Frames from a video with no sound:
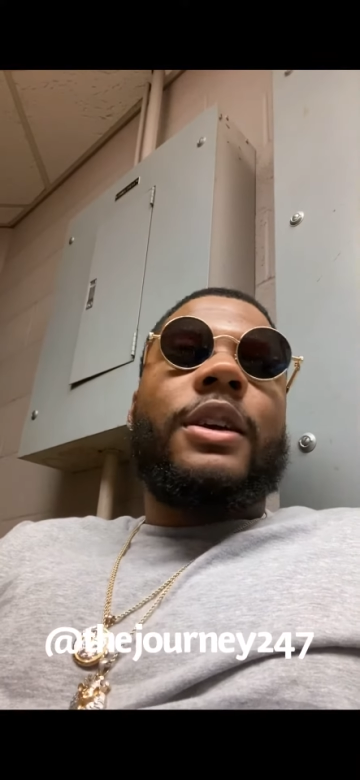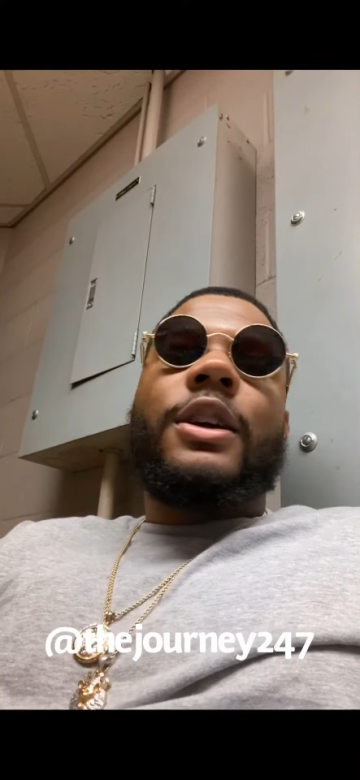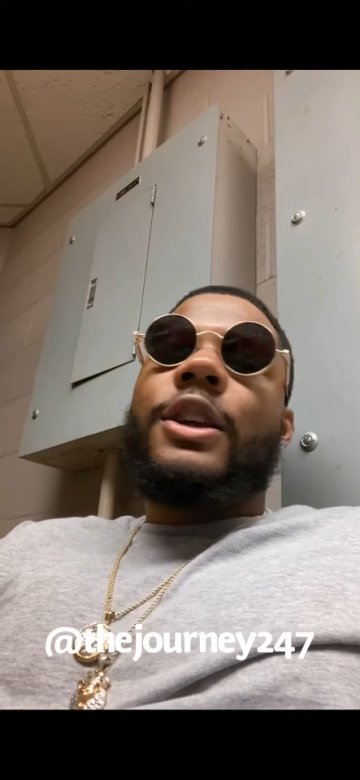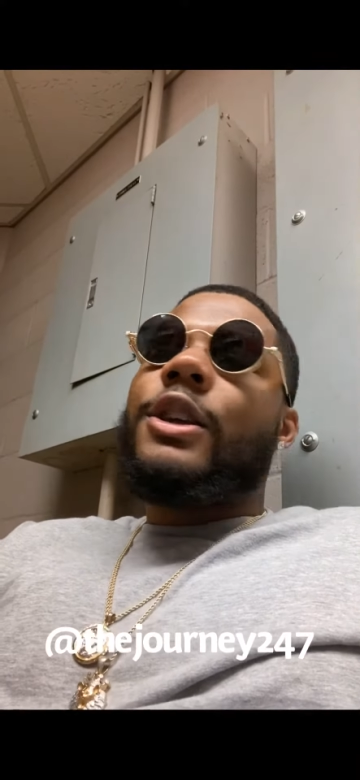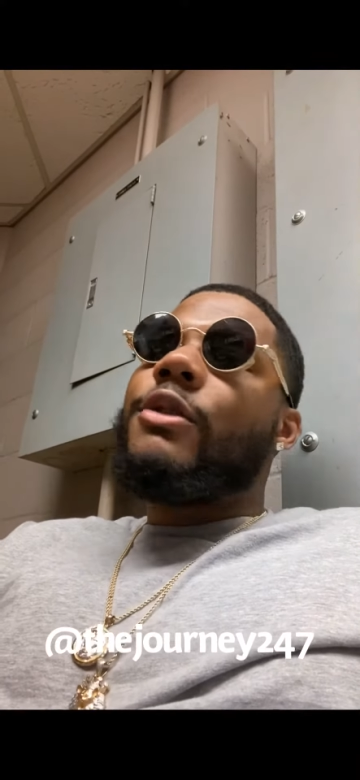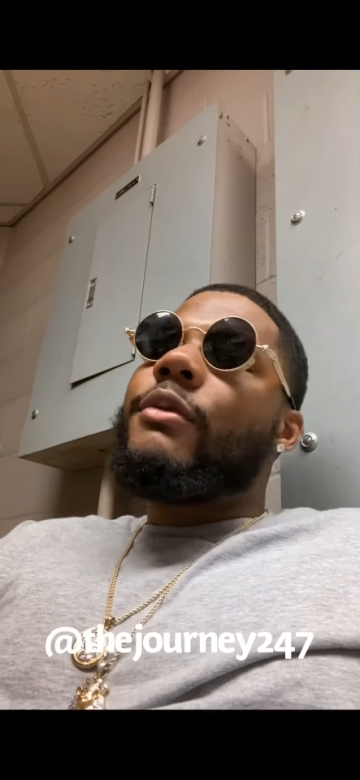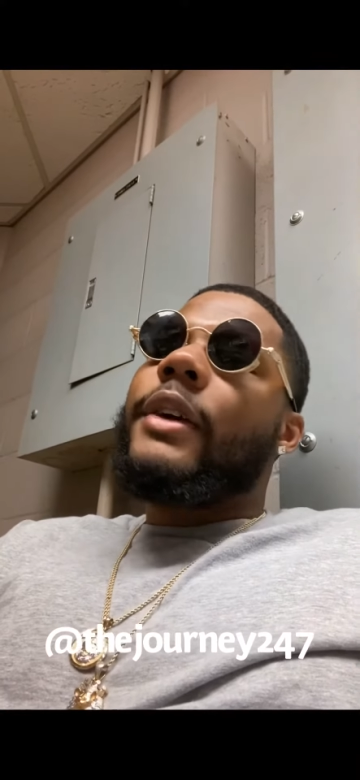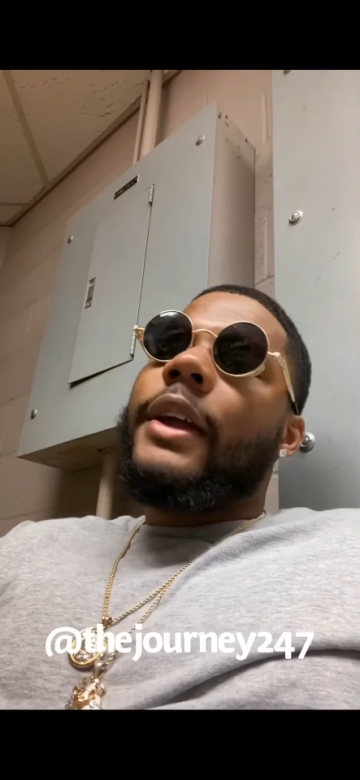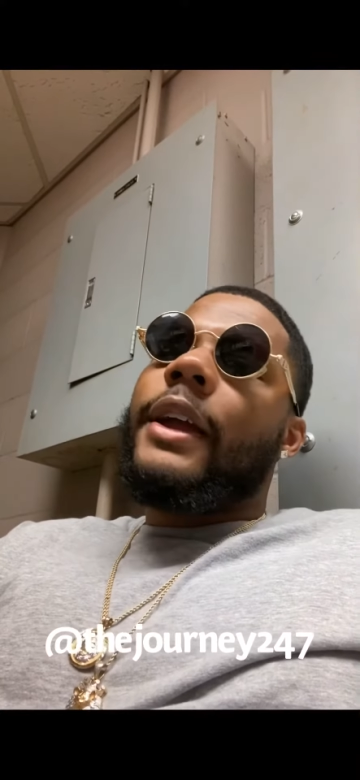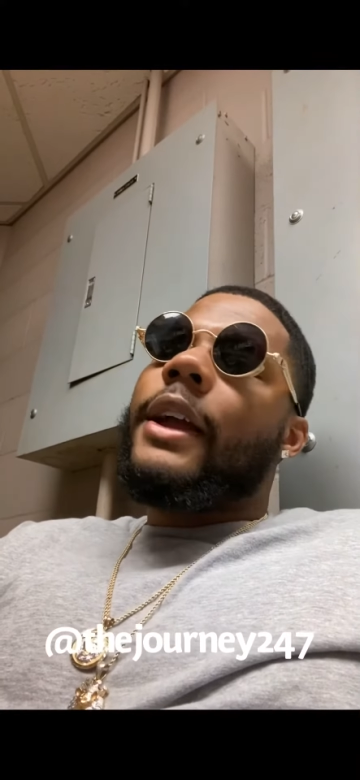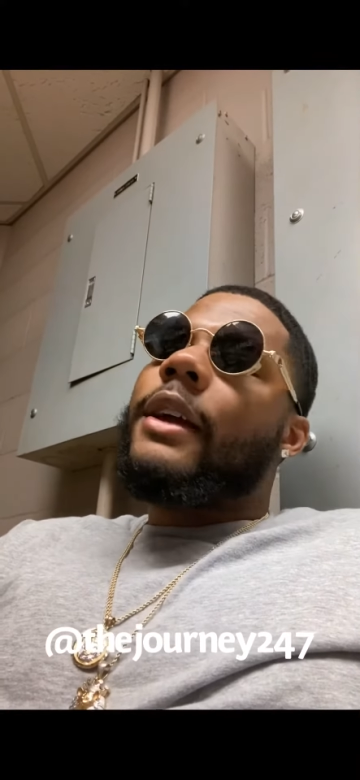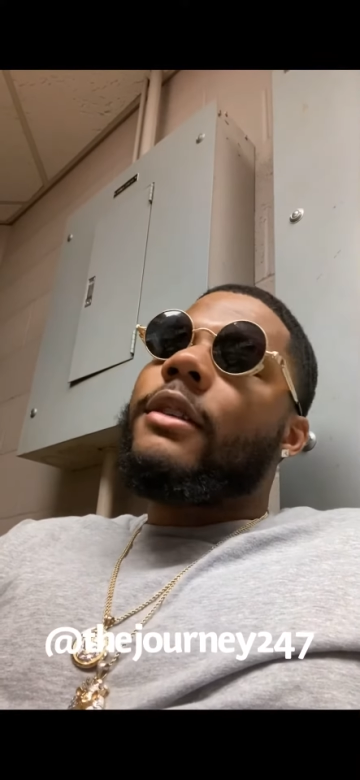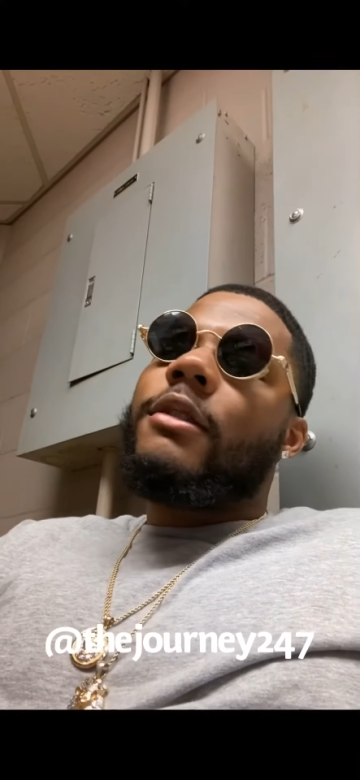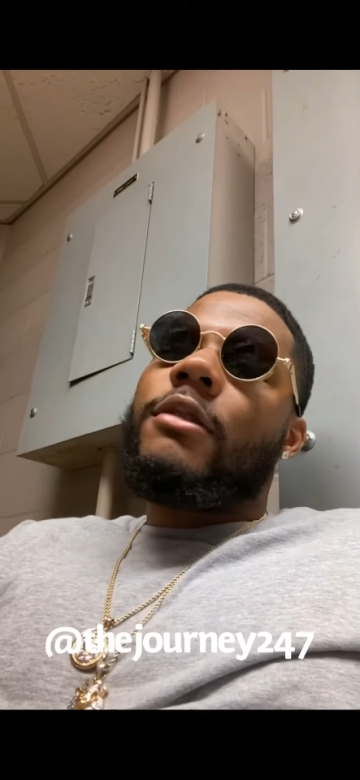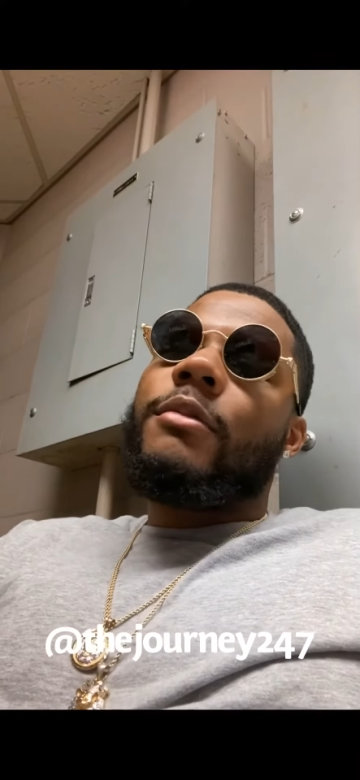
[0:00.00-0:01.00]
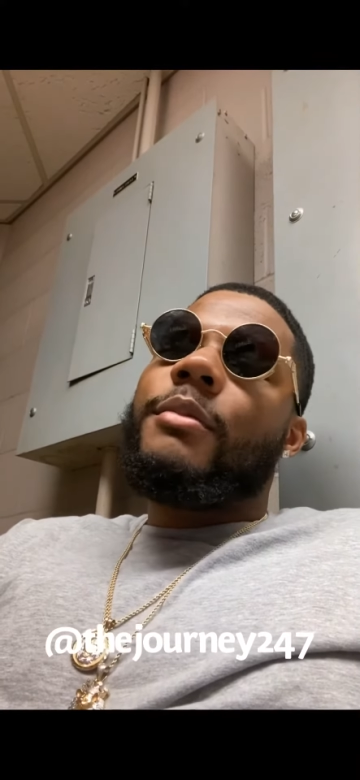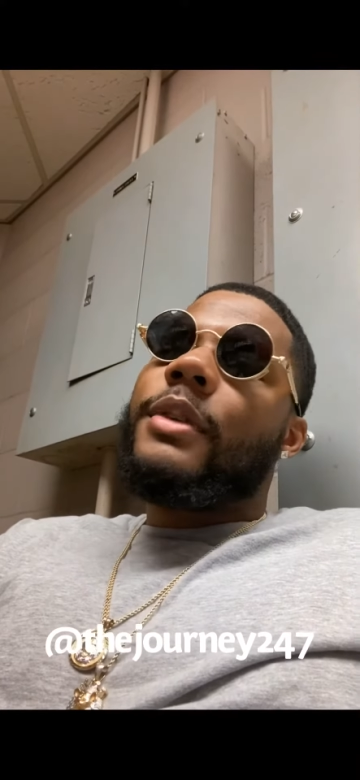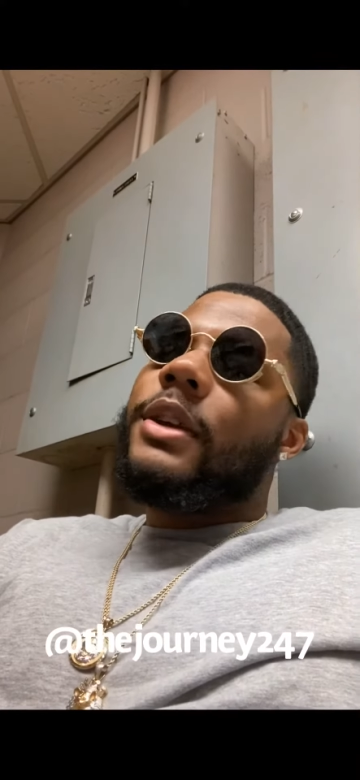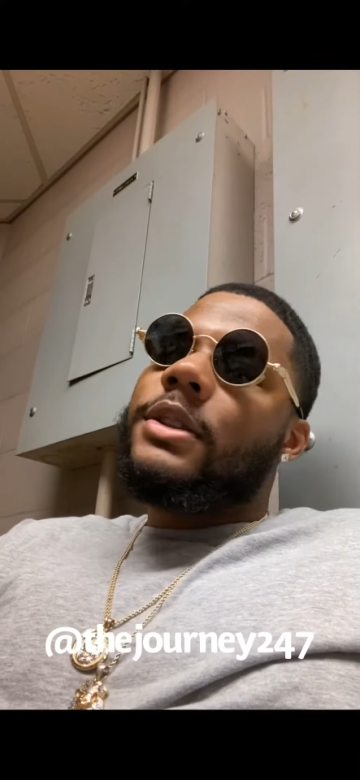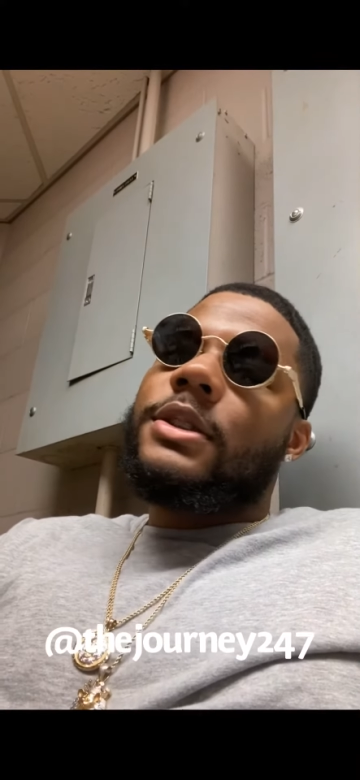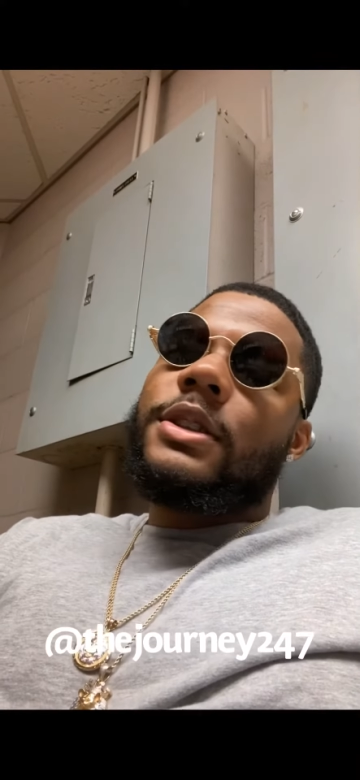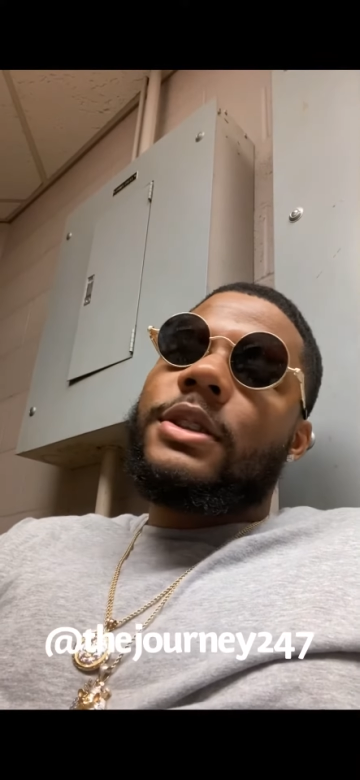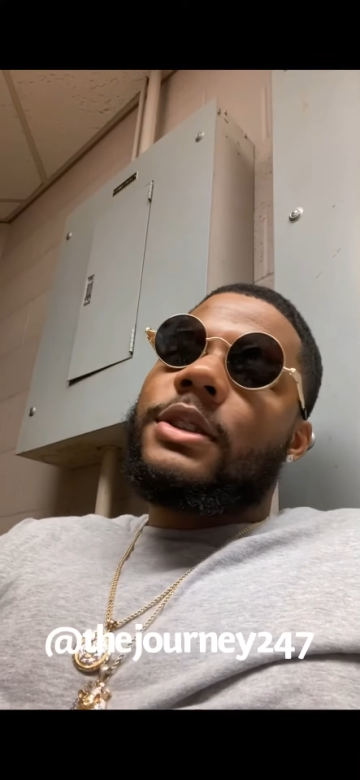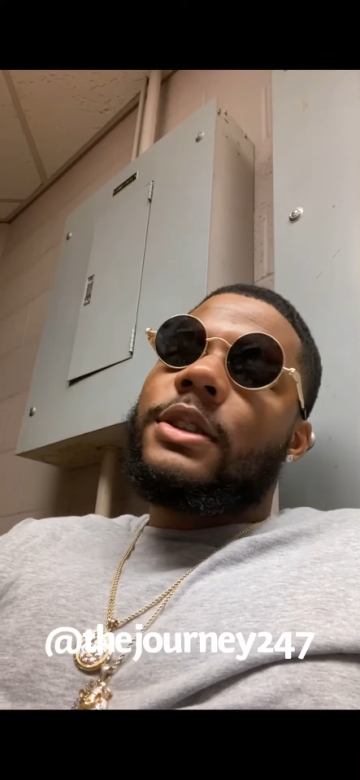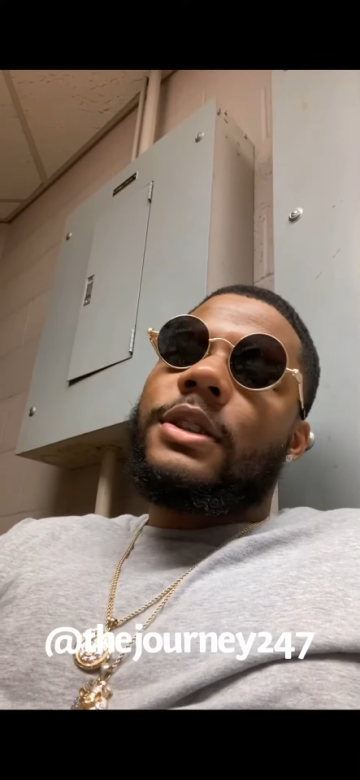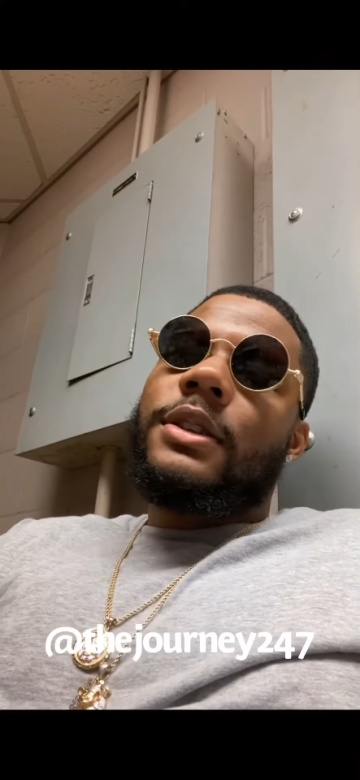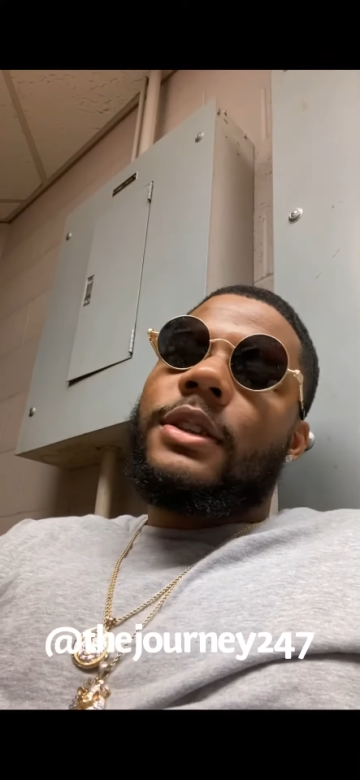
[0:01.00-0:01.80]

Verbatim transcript: you ain't had no business